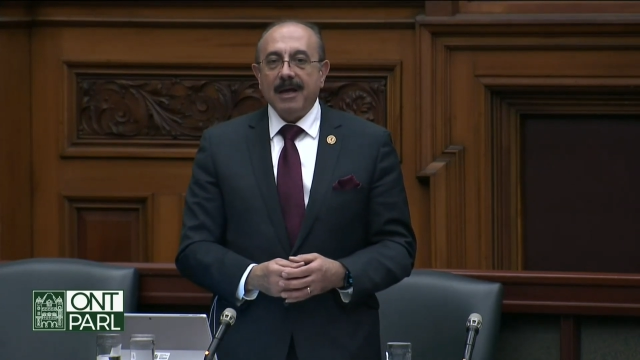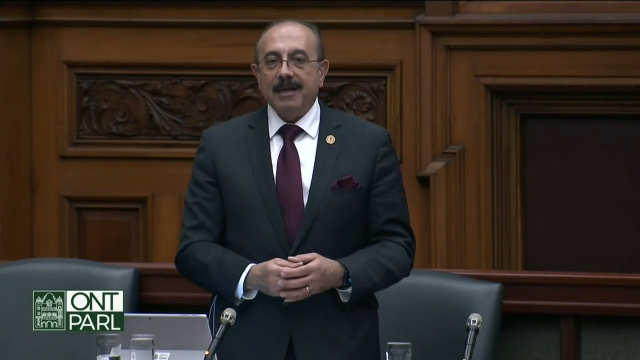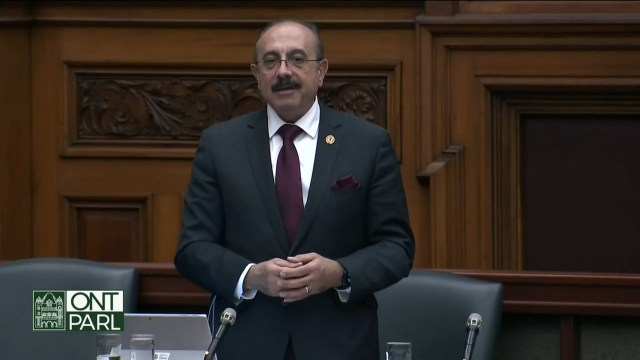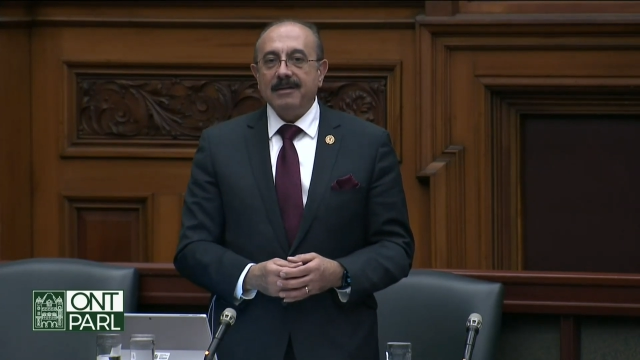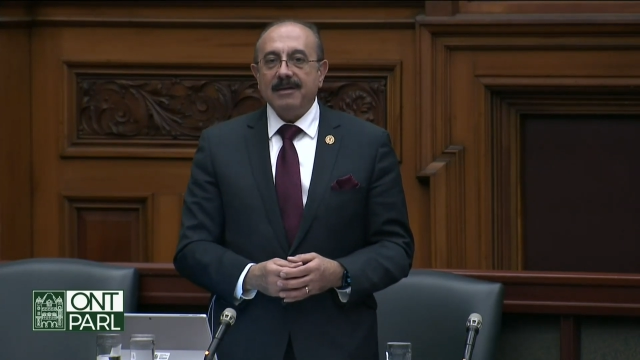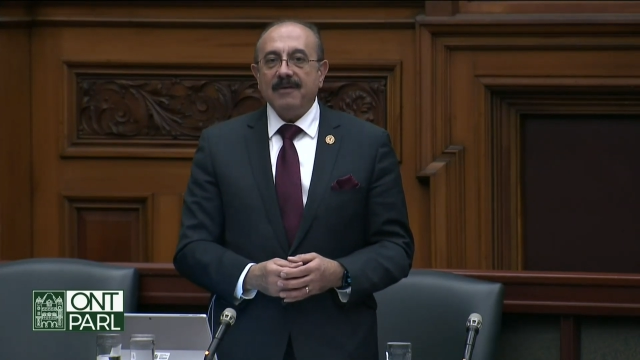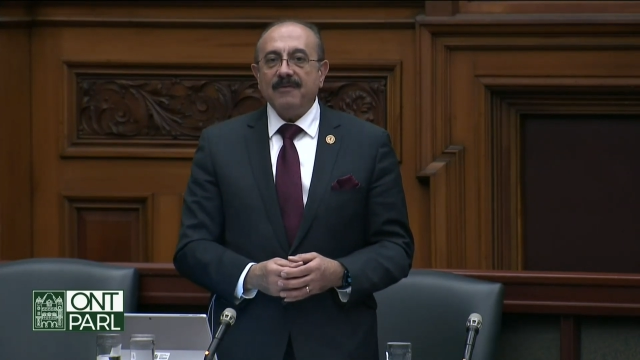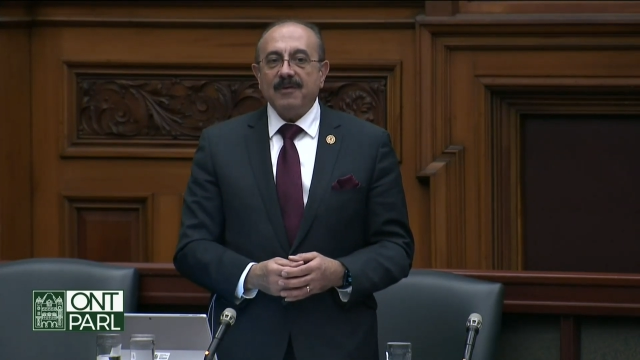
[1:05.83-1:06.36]

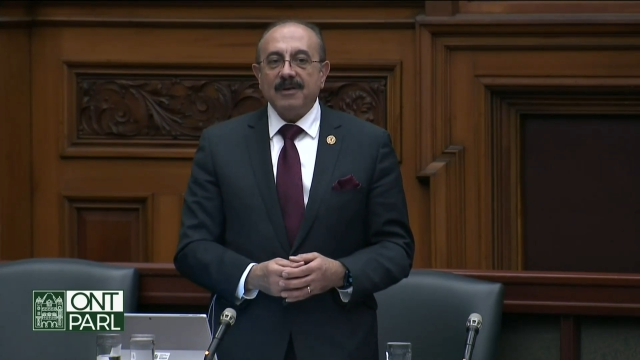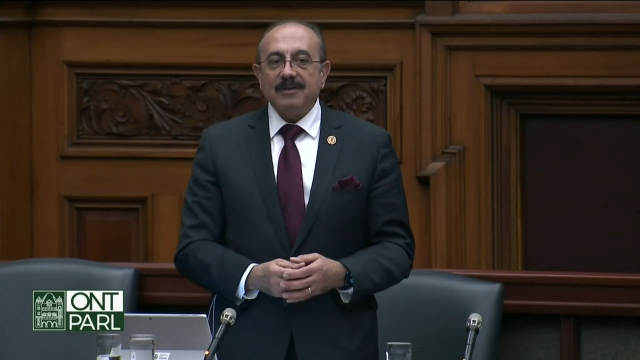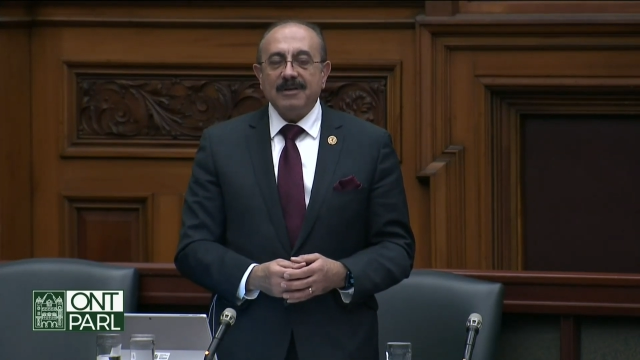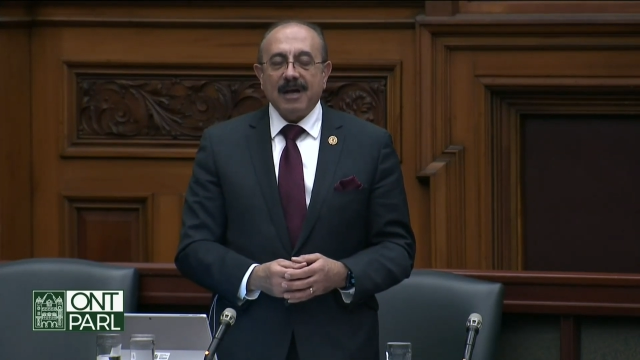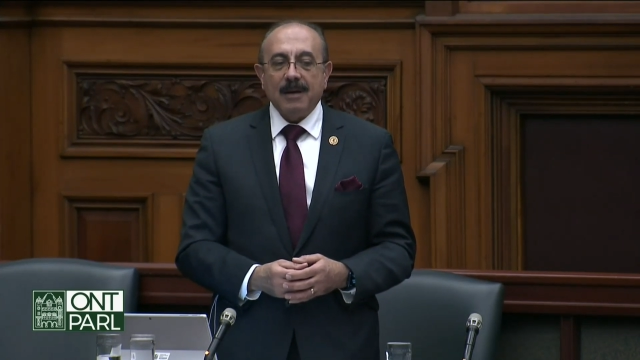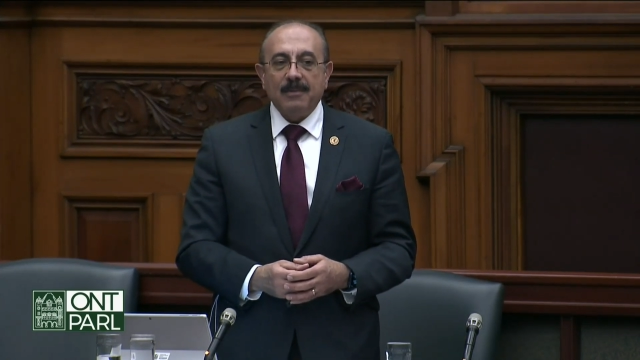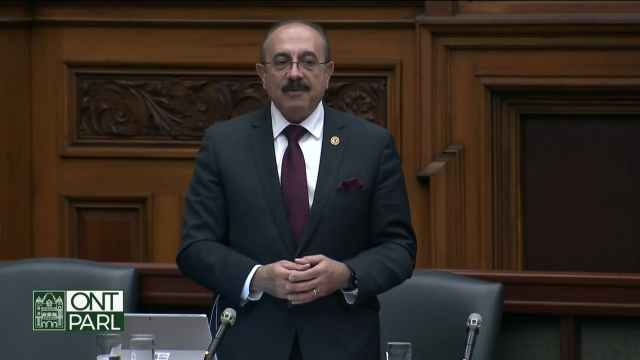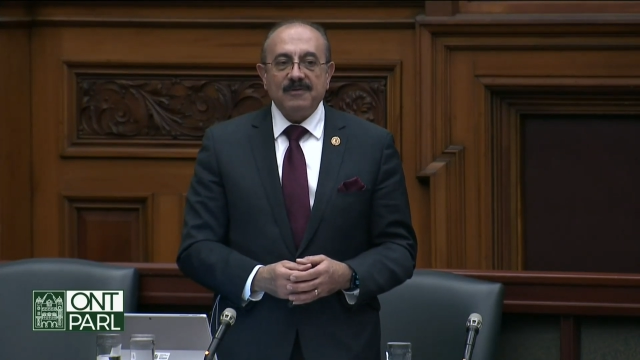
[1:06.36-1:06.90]
in different
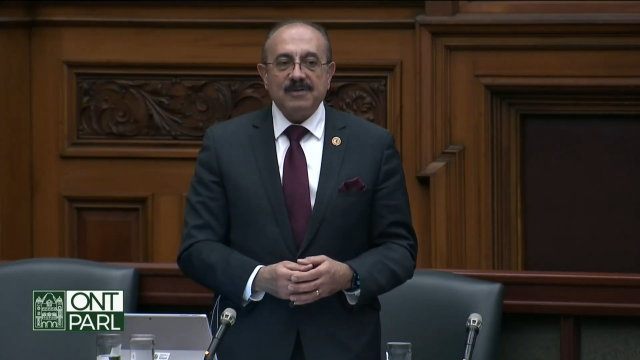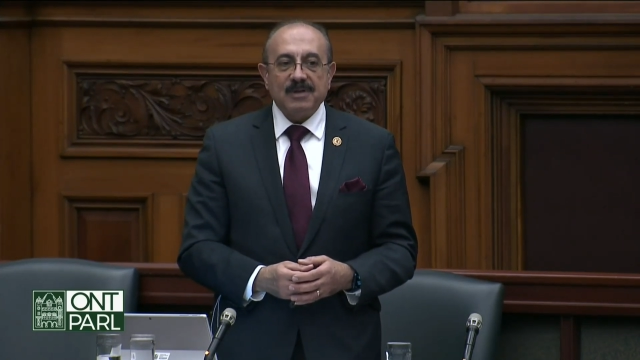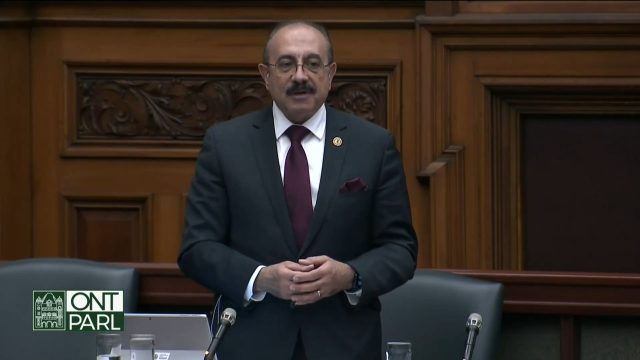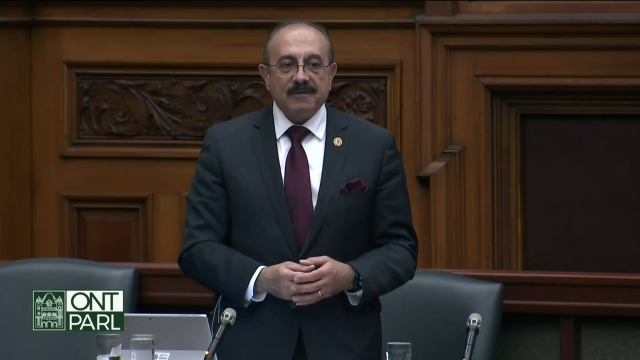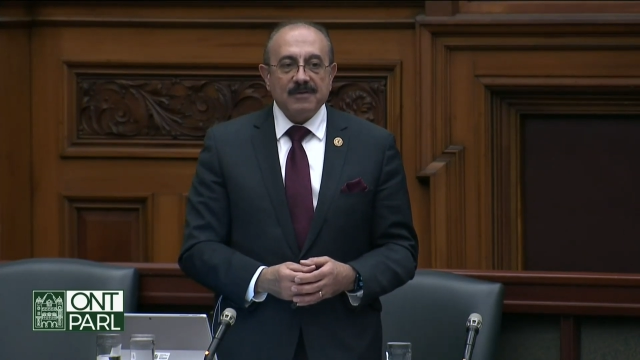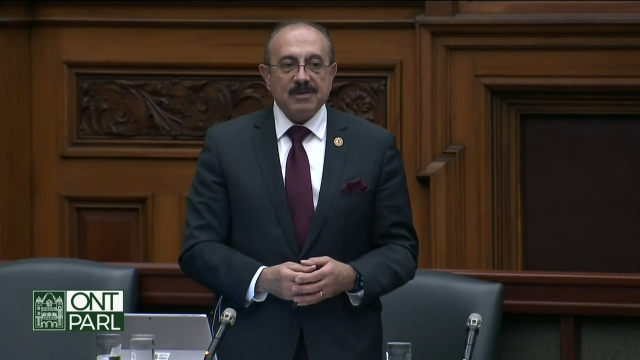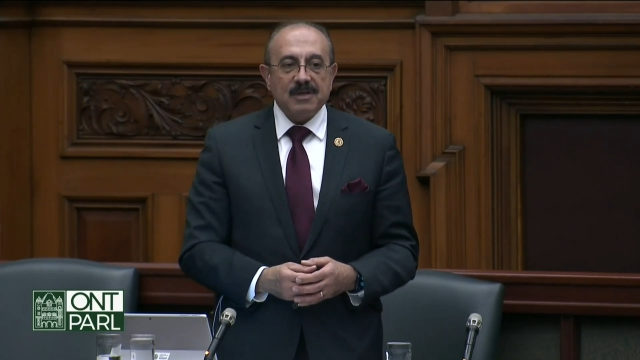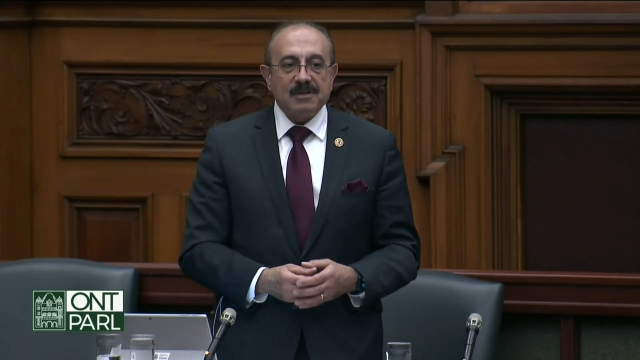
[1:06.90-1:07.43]
type of
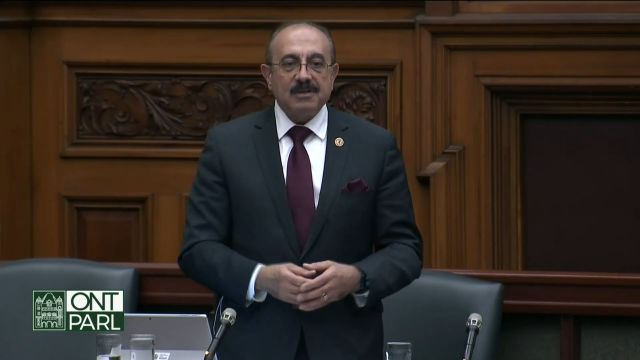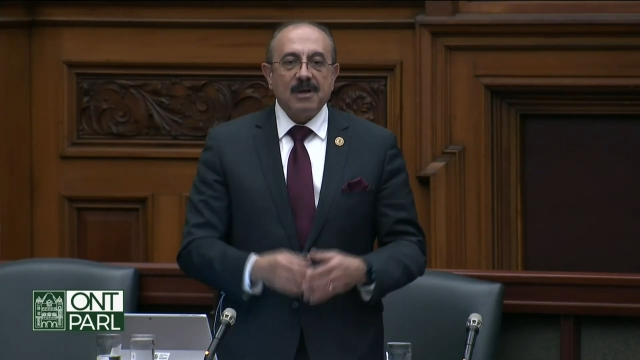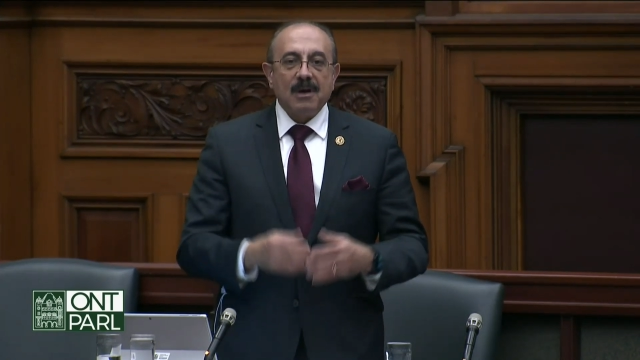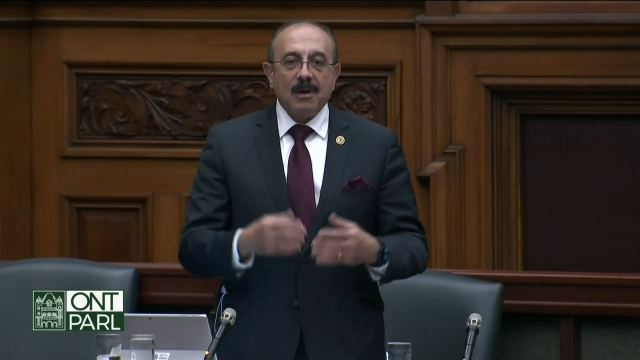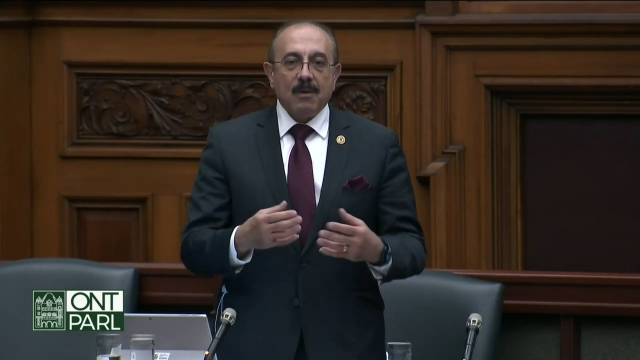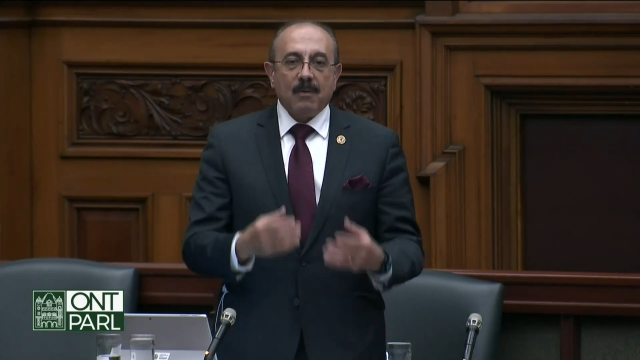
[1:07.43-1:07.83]
services